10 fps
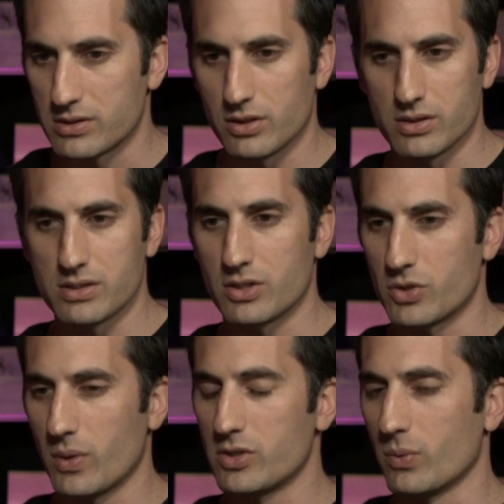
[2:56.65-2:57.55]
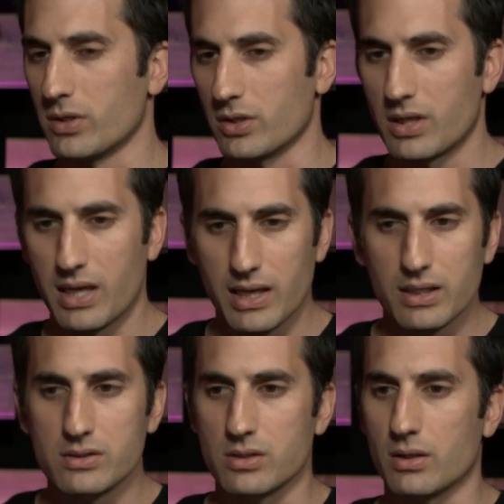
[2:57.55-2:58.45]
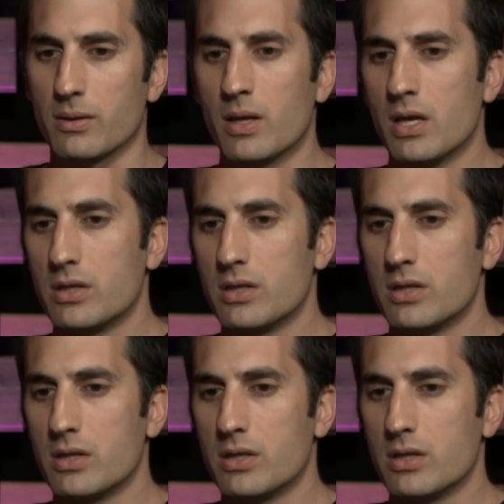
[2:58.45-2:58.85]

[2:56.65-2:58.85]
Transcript: certain situation with your kids or